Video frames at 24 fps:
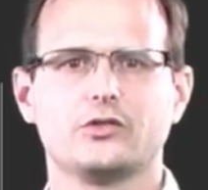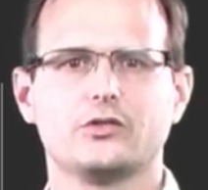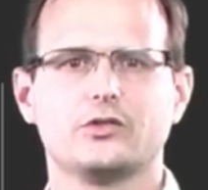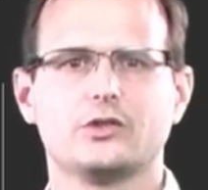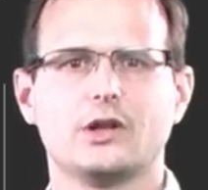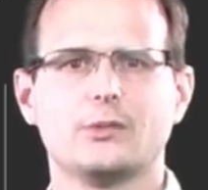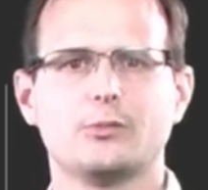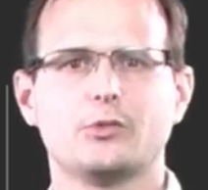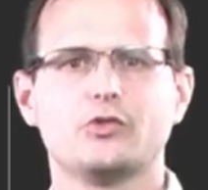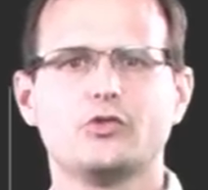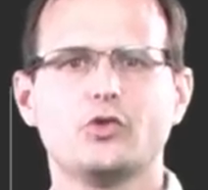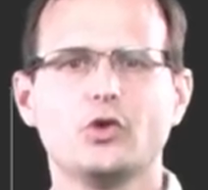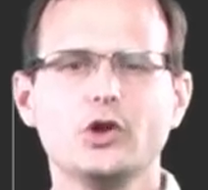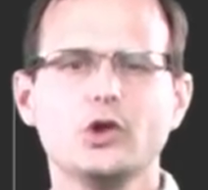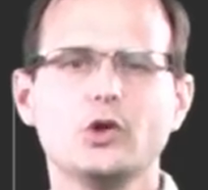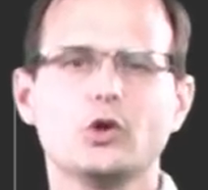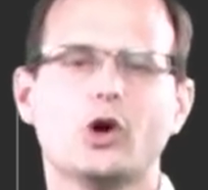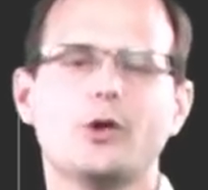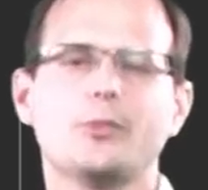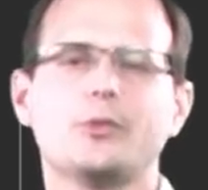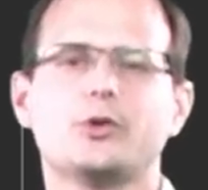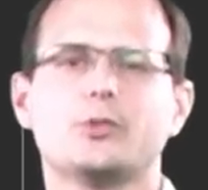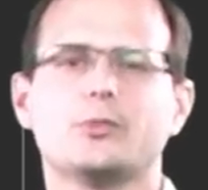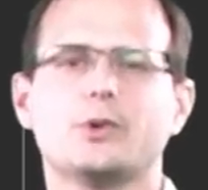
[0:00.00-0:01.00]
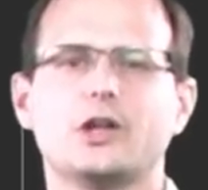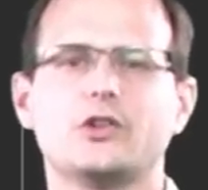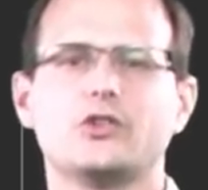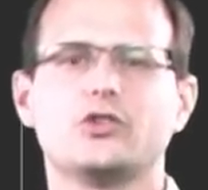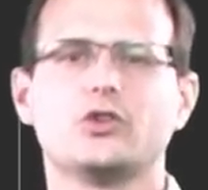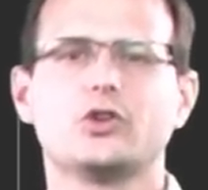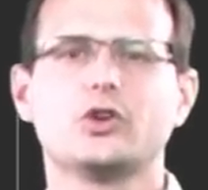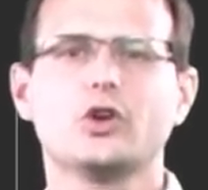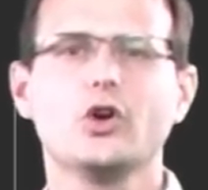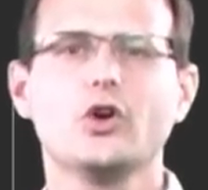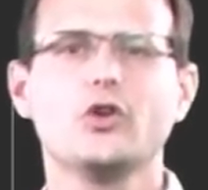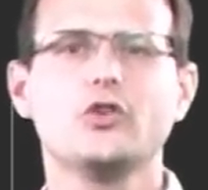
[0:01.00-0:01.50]
And before you optimize
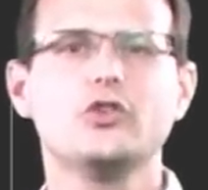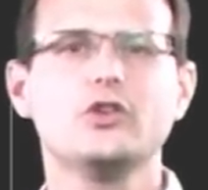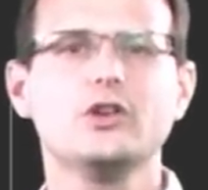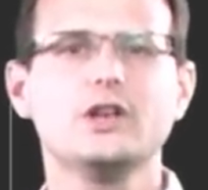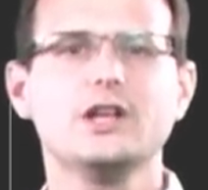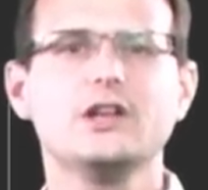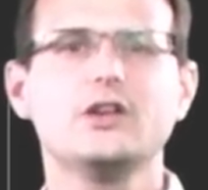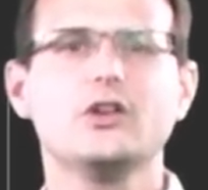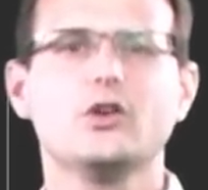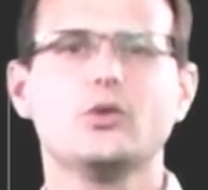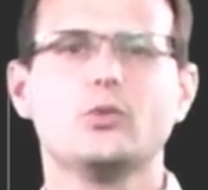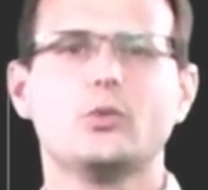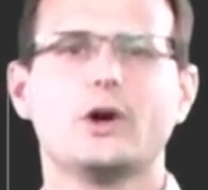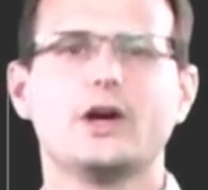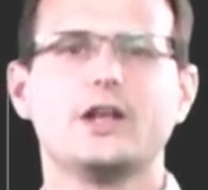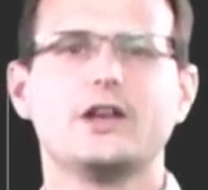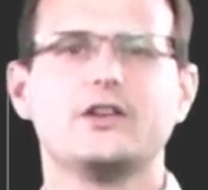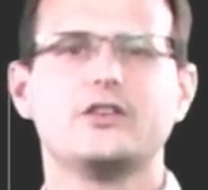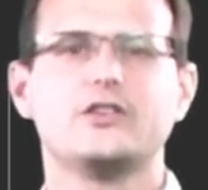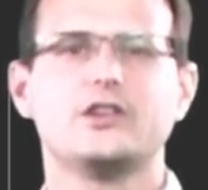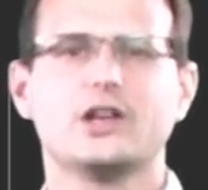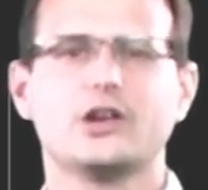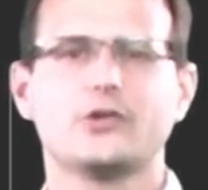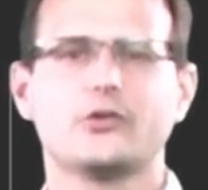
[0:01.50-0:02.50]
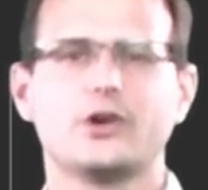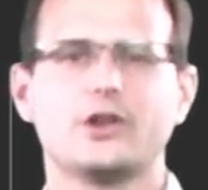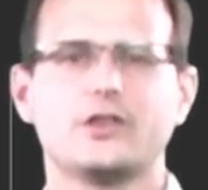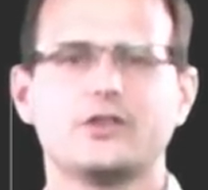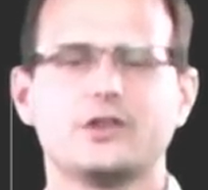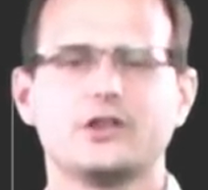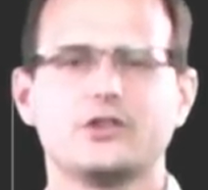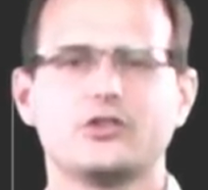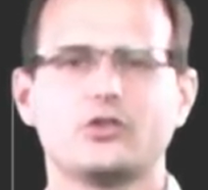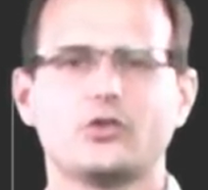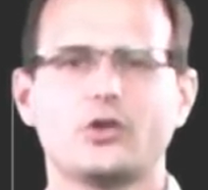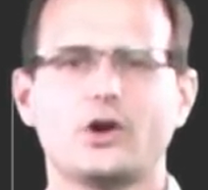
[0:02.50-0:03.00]
your code, you need a way to generate
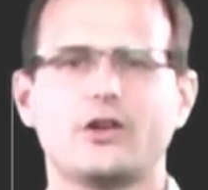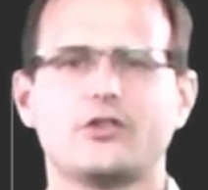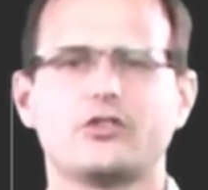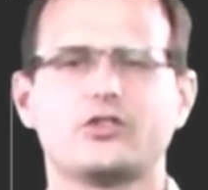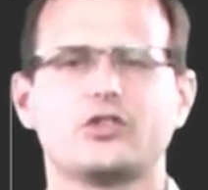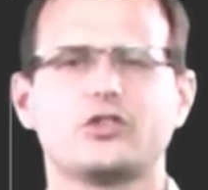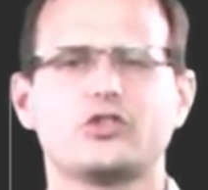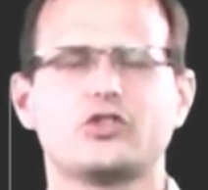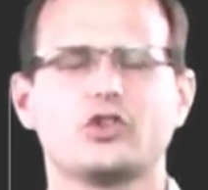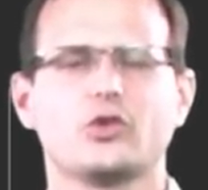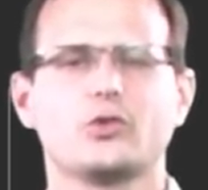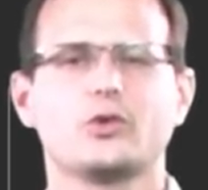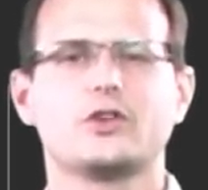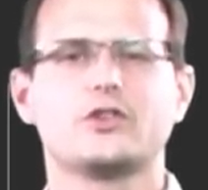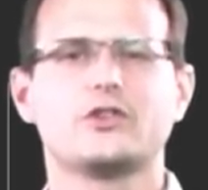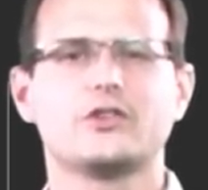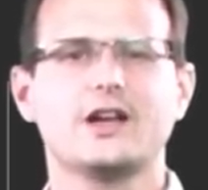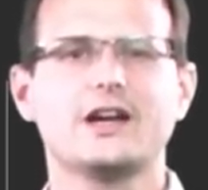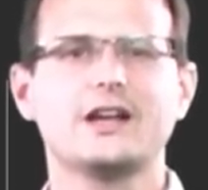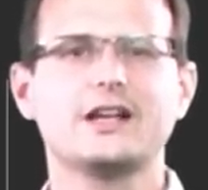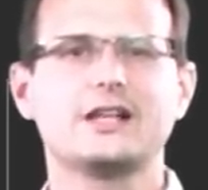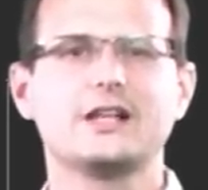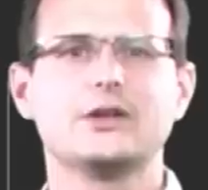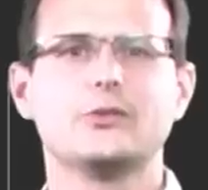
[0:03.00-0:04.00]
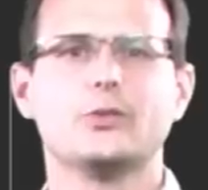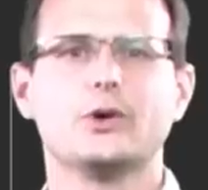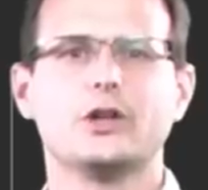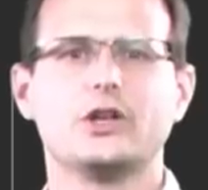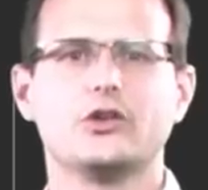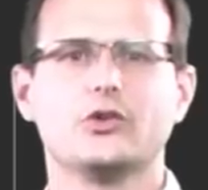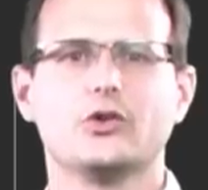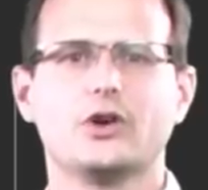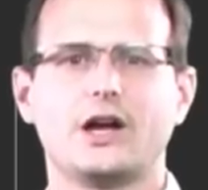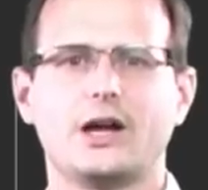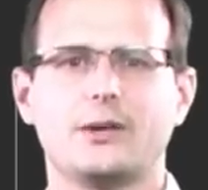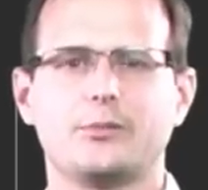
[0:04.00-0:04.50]
these graphs that show exactly when
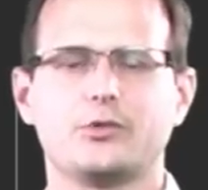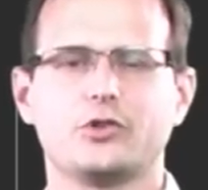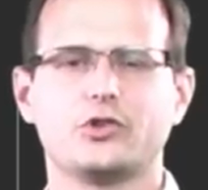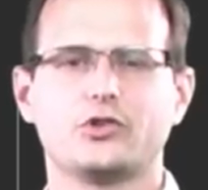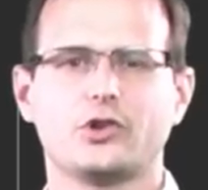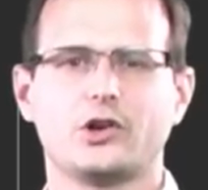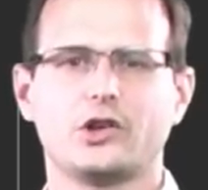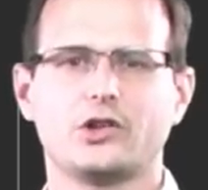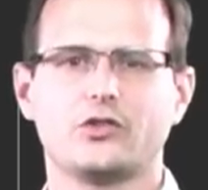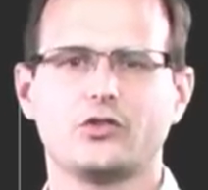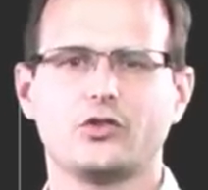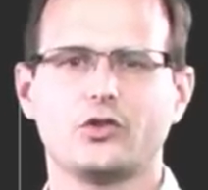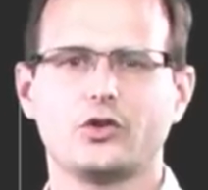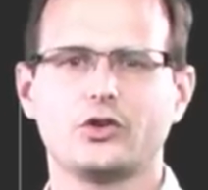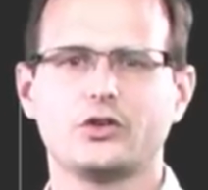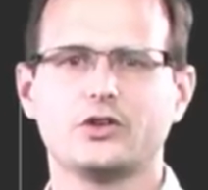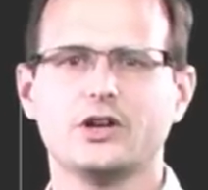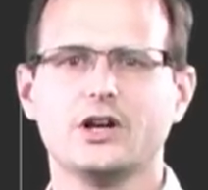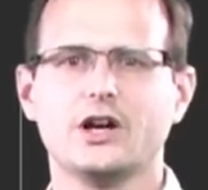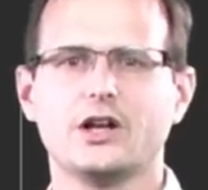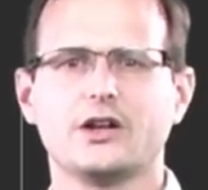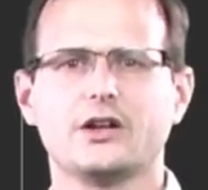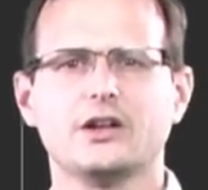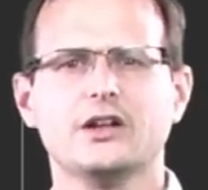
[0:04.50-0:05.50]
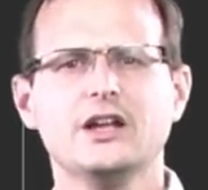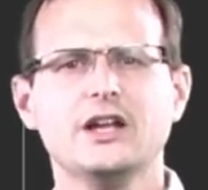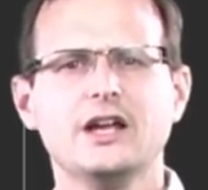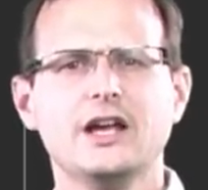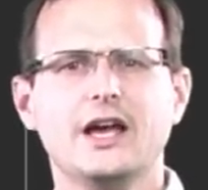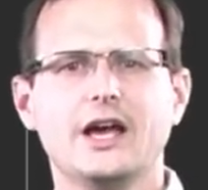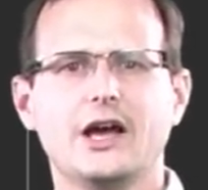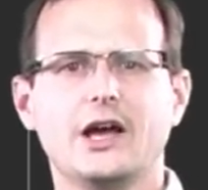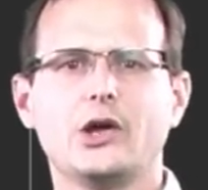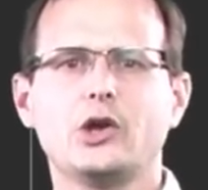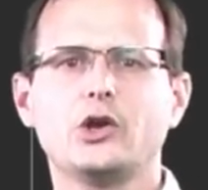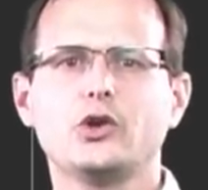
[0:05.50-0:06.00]
your app is transferring data,
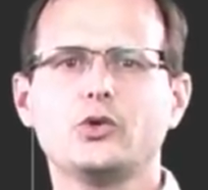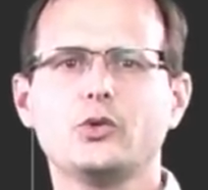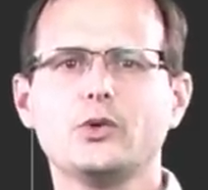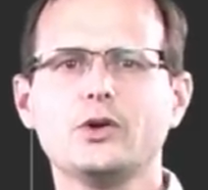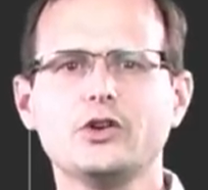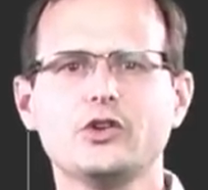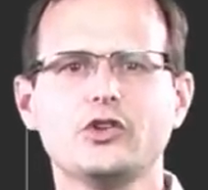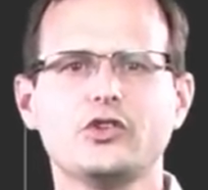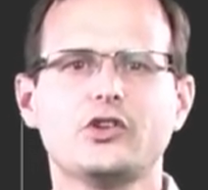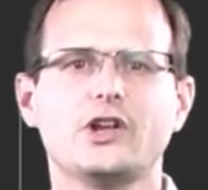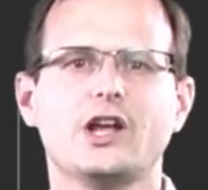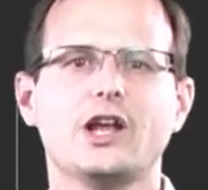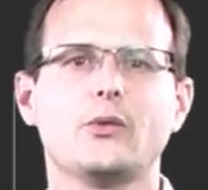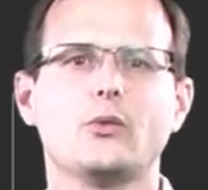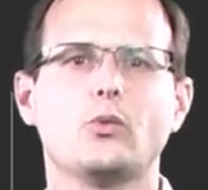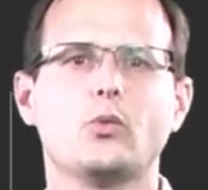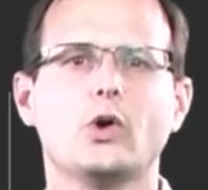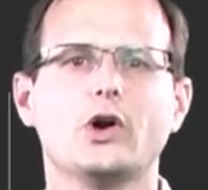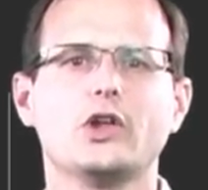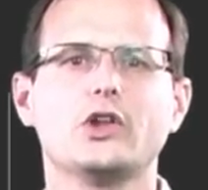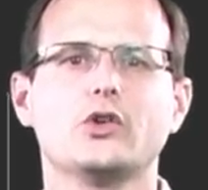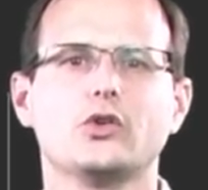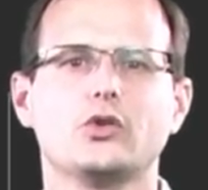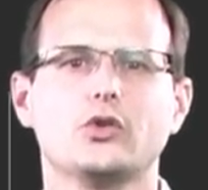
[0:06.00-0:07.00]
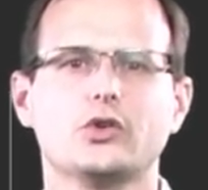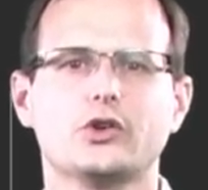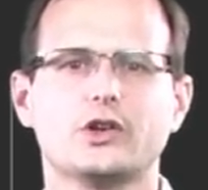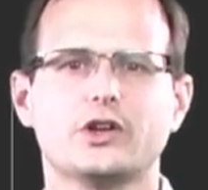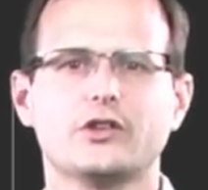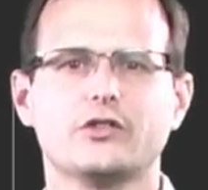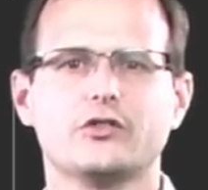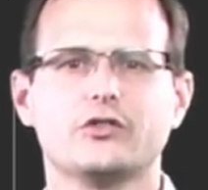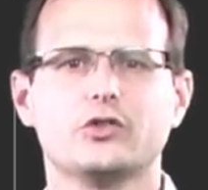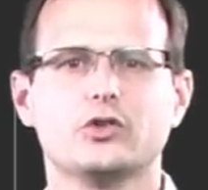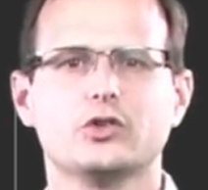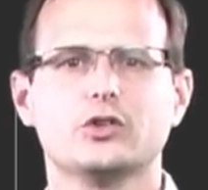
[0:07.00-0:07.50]
and to understand what you're
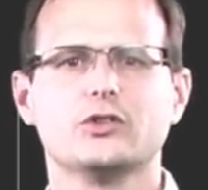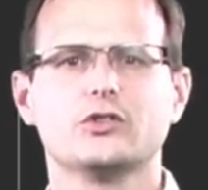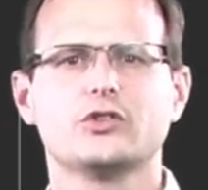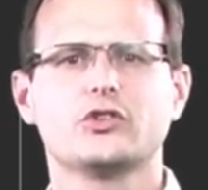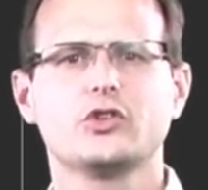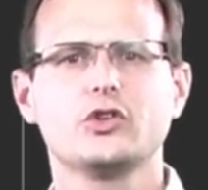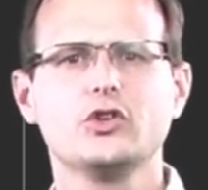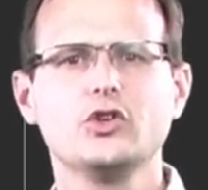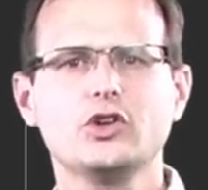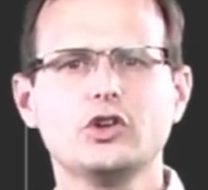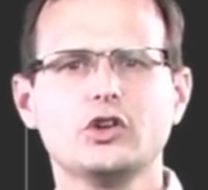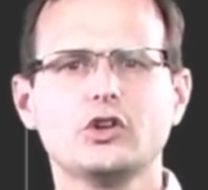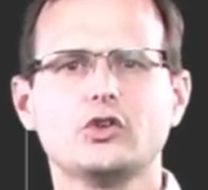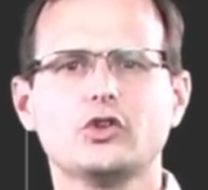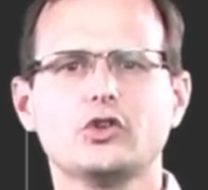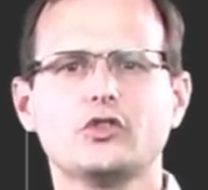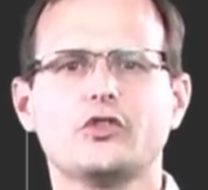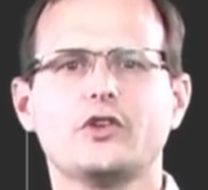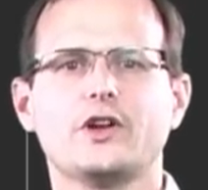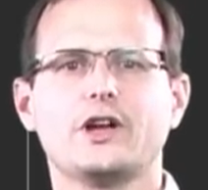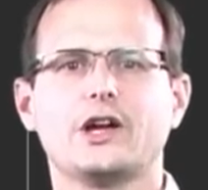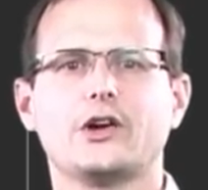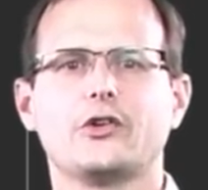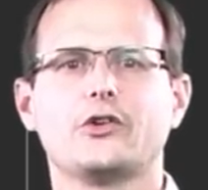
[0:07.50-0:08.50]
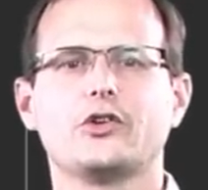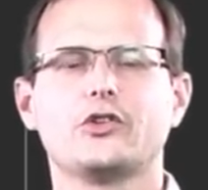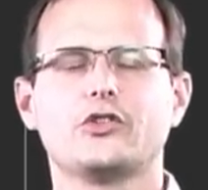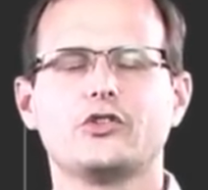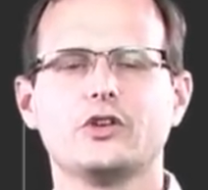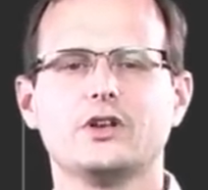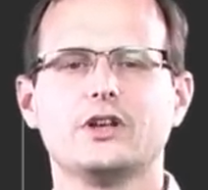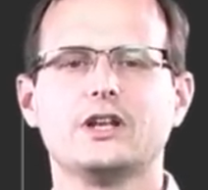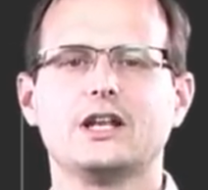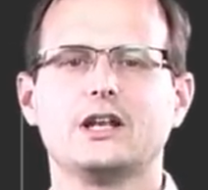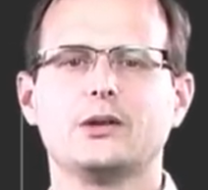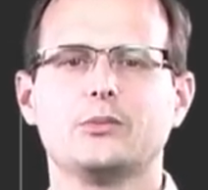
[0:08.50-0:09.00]
looking for, so you can look for areas
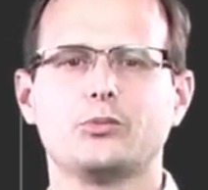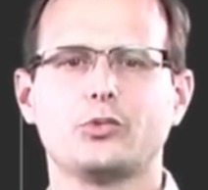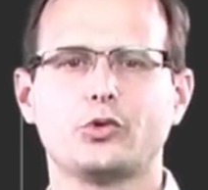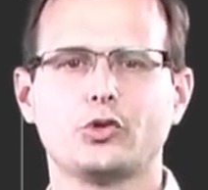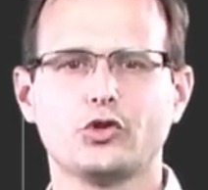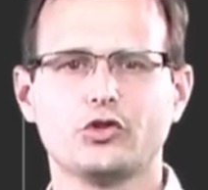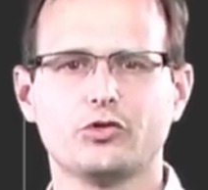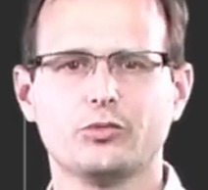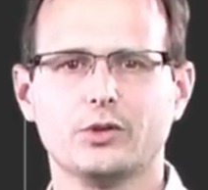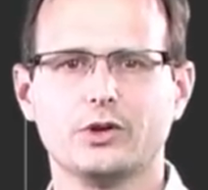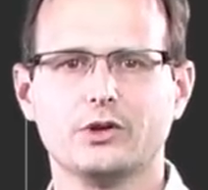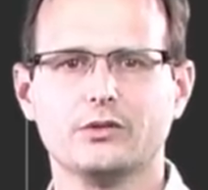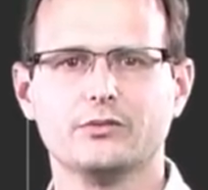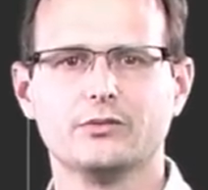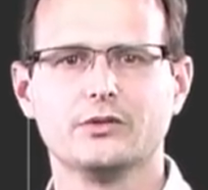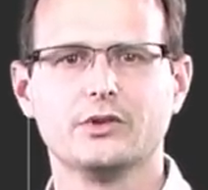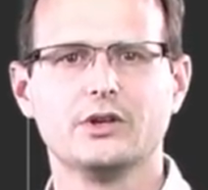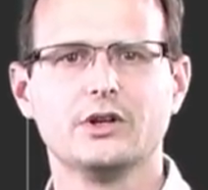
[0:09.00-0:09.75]
that need improvement.